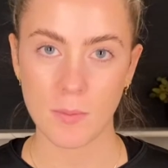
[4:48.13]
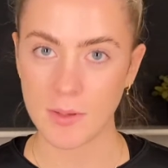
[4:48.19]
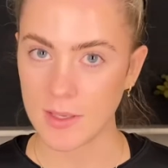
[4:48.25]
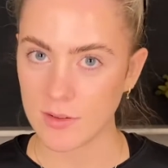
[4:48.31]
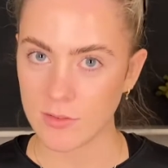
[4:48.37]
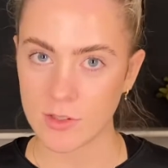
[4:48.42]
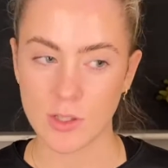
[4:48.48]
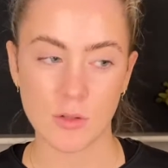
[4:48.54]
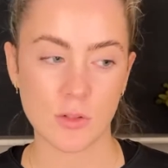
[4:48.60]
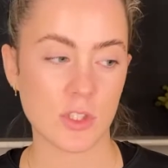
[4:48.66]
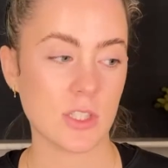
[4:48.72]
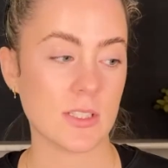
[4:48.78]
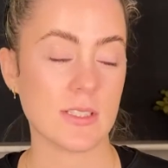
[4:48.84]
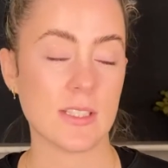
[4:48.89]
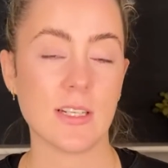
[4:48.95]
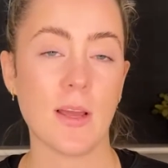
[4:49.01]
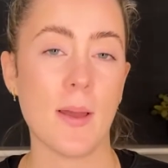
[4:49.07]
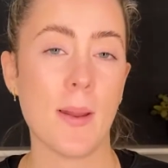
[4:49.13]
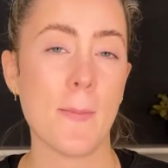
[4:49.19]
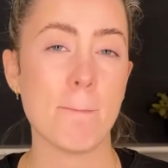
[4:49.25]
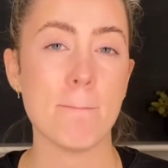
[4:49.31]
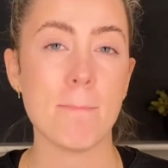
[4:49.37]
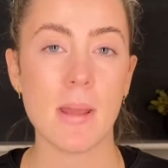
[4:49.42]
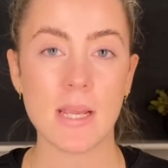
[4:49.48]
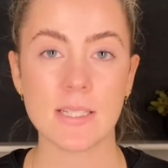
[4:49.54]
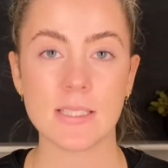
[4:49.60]
Even though she is in an
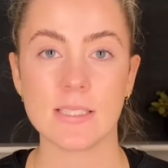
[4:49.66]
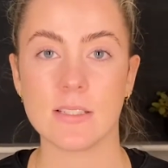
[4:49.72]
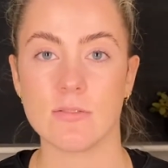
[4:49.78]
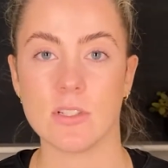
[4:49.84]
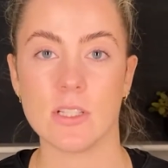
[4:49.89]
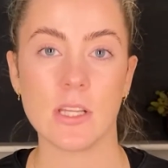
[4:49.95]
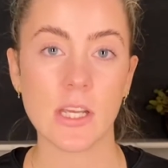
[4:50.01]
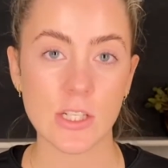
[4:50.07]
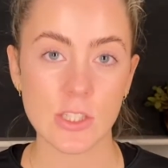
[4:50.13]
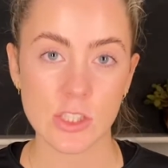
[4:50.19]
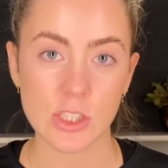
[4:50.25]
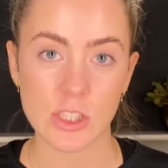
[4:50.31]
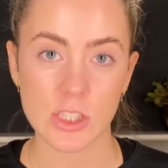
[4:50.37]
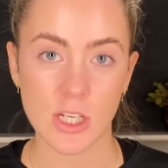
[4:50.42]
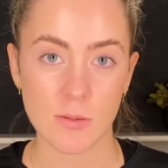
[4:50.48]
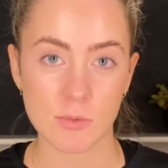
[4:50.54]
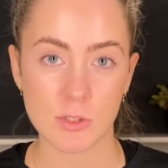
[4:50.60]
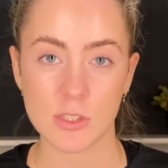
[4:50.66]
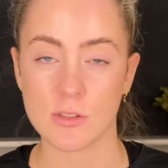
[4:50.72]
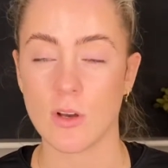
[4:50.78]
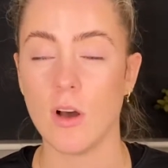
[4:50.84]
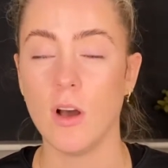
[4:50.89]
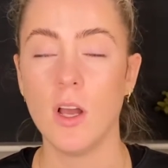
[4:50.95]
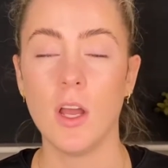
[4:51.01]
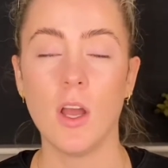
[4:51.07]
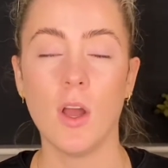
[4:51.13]
amazing relationship, she's
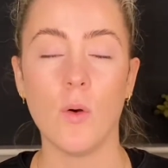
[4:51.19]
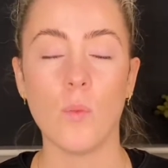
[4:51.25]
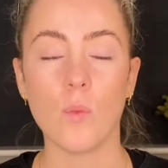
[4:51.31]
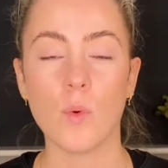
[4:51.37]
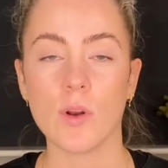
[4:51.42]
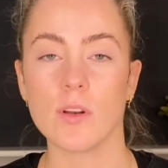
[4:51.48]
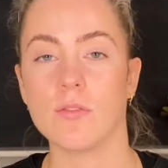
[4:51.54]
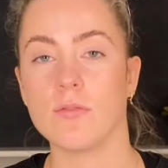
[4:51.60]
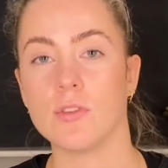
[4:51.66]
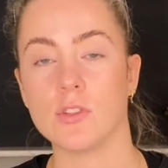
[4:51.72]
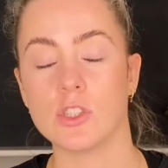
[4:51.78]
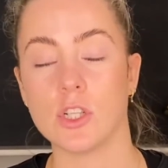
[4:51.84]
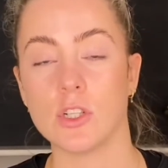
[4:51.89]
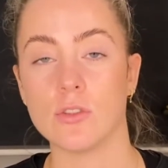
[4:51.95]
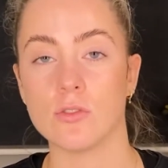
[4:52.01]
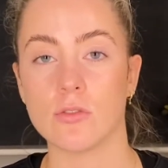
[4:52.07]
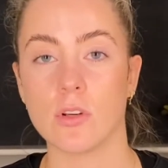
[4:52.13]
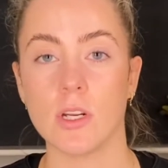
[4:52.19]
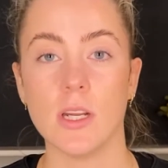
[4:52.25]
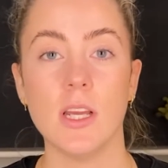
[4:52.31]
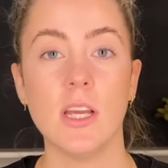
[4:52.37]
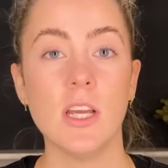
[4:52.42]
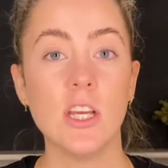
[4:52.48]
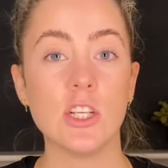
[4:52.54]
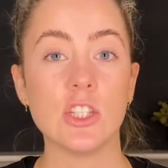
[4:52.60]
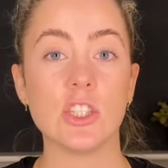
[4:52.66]
got wonderful children,
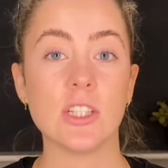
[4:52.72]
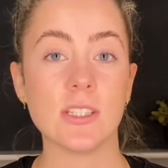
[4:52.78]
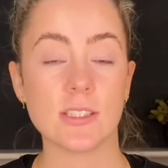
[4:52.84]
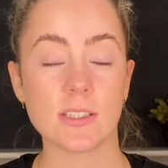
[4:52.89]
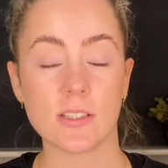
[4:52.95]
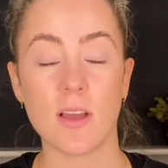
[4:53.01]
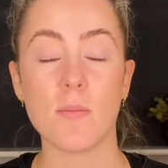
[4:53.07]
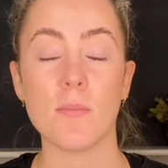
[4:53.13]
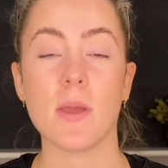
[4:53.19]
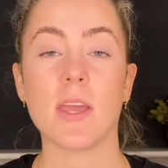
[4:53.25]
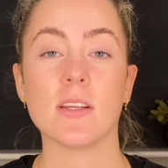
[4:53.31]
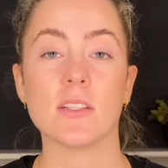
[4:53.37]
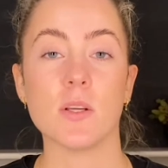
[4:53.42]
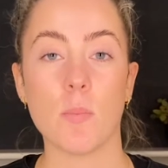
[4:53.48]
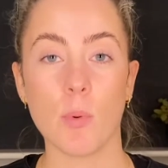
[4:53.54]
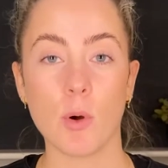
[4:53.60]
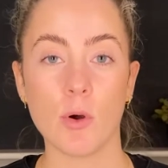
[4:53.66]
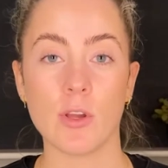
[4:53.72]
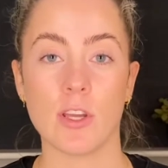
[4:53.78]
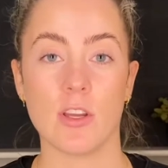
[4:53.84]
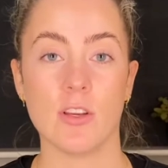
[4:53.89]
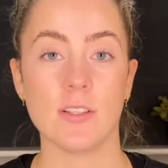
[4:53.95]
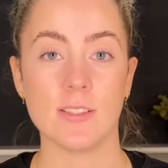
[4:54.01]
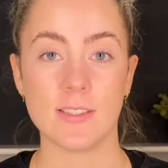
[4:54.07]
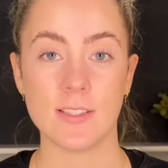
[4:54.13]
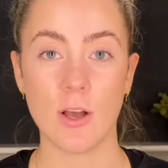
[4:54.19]
she is committed to putting
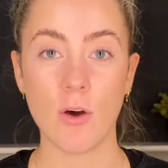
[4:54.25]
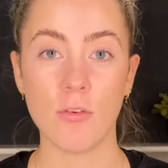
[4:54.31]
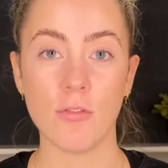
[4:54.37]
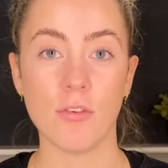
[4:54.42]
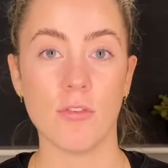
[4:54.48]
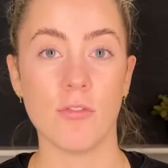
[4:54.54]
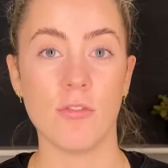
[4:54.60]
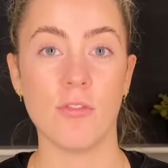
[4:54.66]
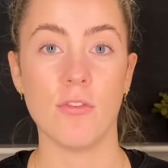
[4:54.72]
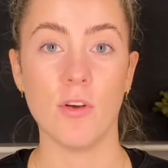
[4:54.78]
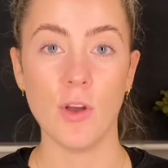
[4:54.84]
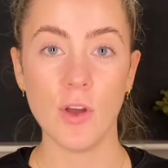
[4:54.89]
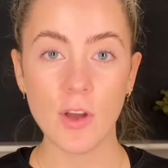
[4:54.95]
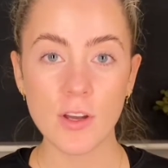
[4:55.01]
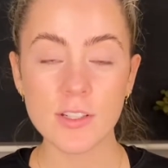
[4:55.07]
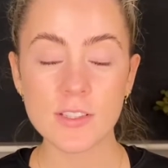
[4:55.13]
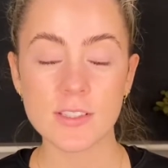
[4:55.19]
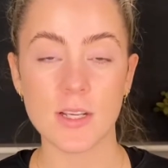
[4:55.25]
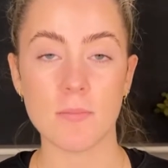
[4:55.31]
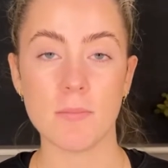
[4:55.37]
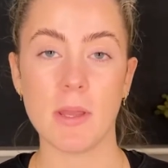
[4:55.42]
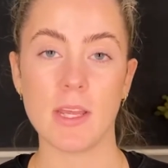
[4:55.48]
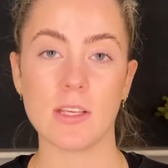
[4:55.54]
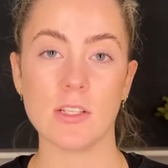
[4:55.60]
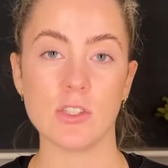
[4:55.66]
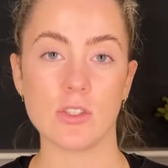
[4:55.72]
herself first and
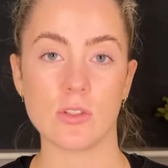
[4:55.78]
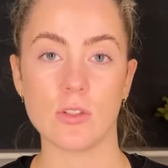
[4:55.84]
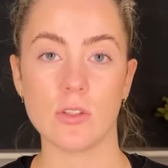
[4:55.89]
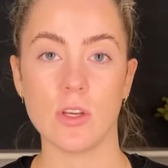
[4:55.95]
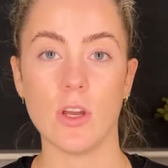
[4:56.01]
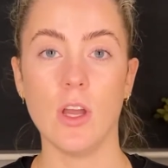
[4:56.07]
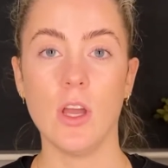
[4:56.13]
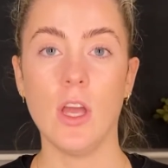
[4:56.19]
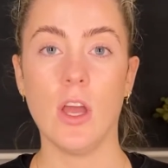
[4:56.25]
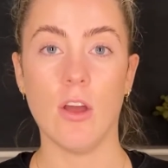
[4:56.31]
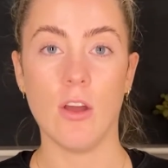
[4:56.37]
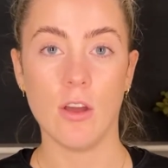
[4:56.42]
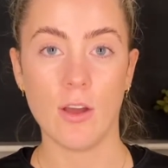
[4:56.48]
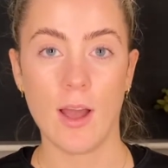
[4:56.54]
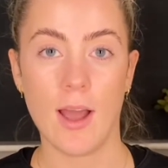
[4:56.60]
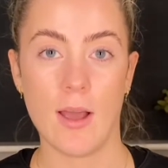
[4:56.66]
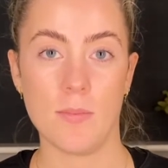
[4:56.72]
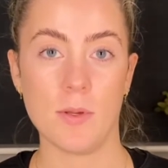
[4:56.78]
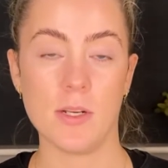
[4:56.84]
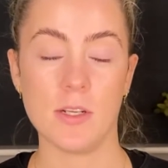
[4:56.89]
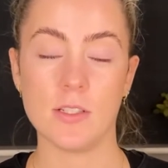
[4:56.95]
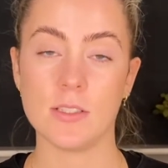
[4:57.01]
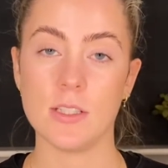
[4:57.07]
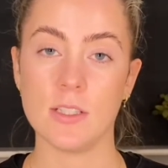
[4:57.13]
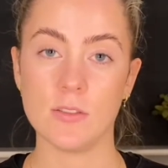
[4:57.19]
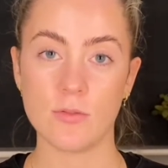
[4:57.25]
making sure that her
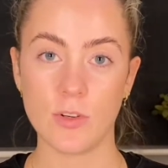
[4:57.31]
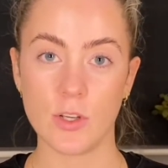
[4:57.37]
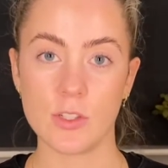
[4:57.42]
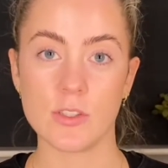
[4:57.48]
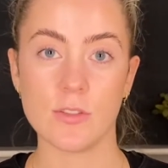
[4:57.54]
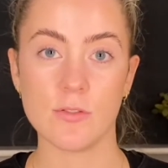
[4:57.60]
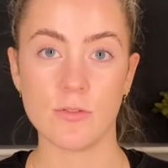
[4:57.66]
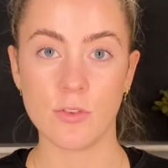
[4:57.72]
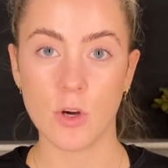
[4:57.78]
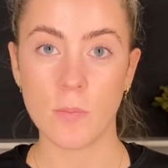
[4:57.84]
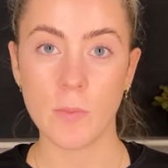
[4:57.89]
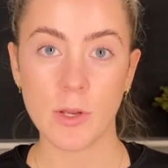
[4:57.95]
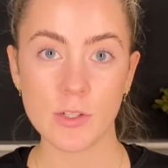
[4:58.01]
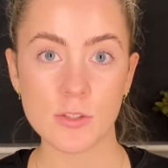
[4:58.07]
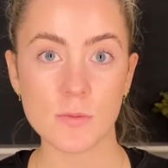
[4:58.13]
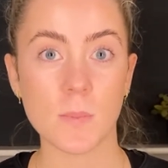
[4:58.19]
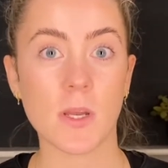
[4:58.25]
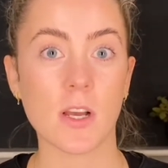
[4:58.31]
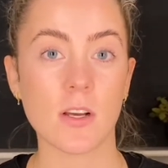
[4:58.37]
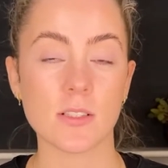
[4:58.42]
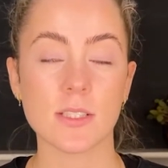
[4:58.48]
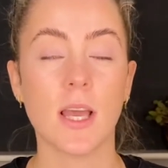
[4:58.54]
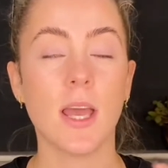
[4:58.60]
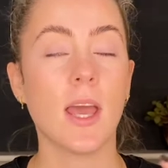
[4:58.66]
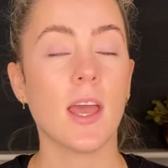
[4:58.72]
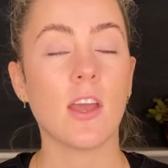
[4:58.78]
happiness is first and foremost, because
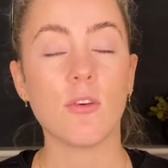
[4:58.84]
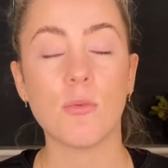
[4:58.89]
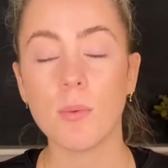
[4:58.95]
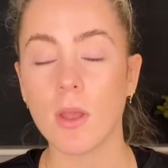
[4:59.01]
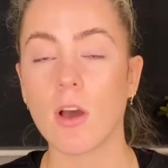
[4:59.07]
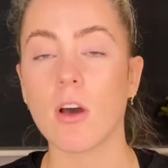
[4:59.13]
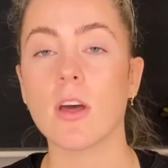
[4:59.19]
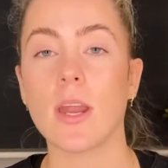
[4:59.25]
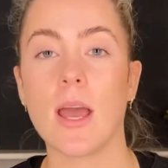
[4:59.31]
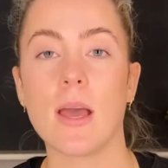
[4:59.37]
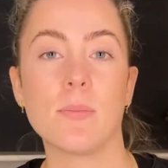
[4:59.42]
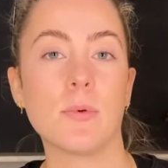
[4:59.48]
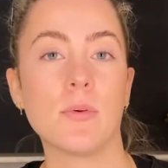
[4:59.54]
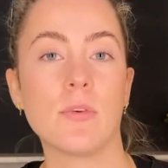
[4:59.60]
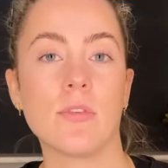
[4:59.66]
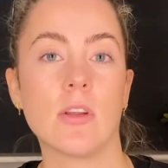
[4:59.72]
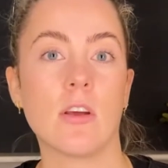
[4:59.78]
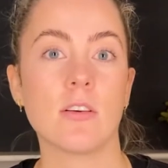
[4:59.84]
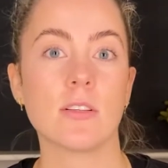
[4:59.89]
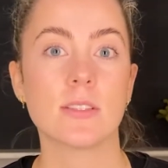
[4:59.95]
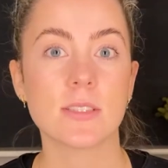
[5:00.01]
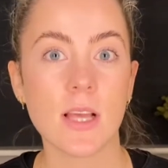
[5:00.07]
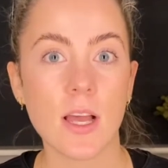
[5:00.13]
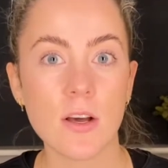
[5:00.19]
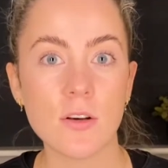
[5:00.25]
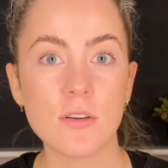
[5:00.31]
if we aren't happy within
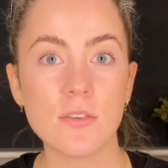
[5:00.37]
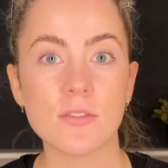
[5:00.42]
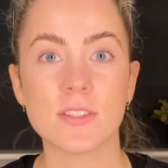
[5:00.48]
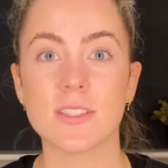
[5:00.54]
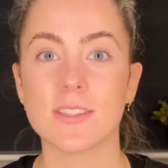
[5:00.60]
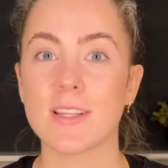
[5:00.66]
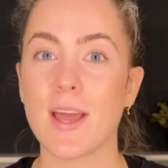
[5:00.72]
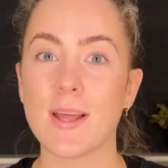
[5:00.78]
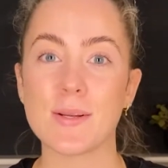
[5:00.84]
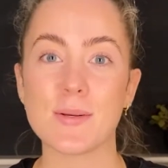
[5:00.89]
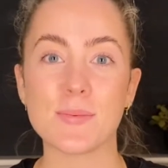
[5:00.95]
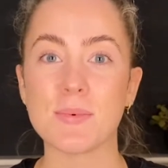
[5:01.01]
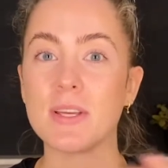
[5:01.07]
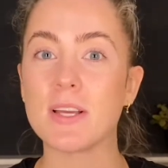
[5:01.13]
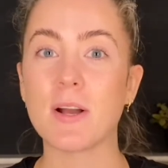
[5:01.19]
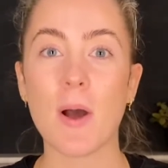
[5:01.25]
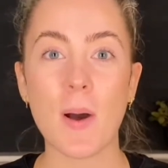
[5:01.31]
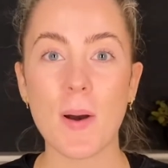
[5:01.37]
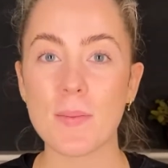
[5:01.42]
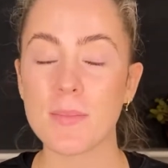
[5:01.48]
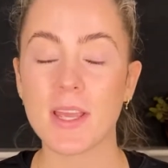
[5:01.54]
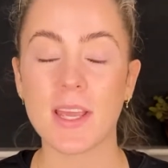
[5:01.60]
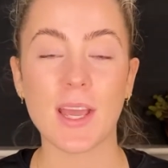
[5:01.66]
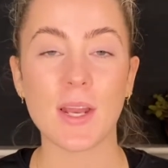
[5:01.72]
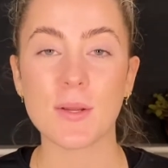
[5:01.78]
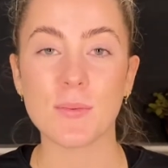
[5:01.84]
ourselves, then we can't
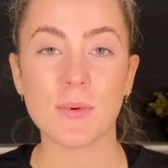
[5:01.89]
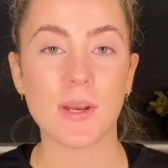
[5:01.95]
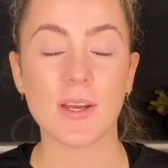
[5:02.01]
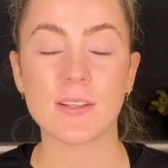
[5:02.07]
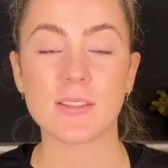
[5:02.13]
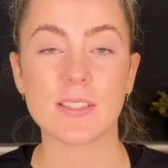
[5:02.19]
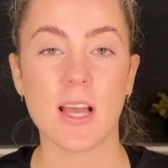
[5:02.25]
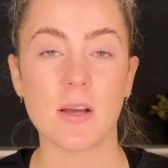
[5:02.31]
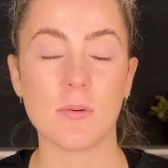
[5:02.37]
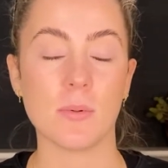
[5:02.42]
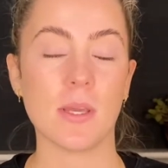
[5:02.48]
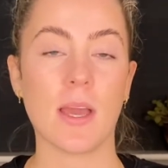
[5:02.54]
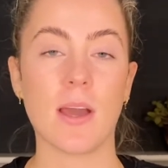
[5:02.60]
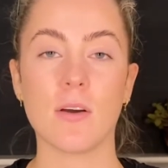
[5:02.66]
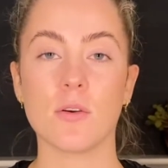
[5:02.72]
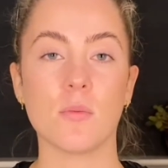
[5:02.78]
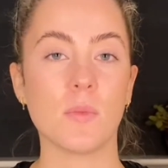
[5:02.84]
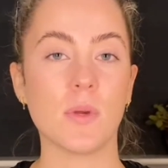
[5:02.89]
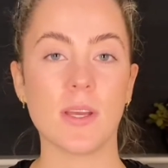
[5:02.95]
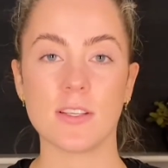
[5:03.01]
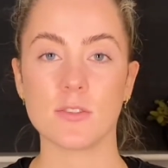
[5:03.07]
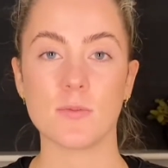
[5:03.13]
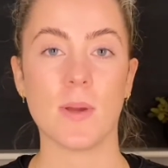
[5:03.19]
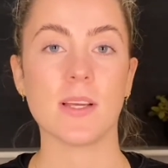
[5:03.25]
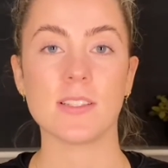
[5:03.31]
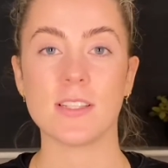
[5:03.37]
make anyone else happy. How can we
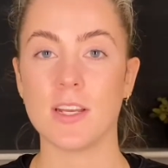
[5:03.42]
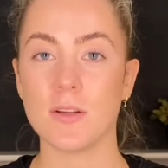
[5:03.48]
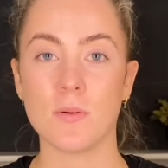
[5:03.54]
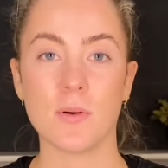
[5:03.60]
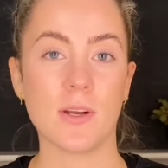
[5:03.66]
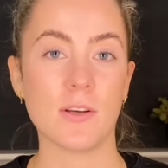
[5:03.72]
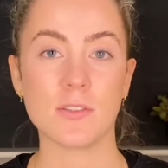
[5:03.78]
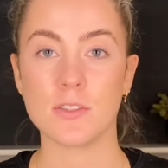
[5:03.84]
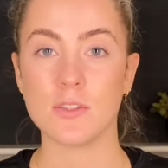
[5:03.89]
expect anyone else to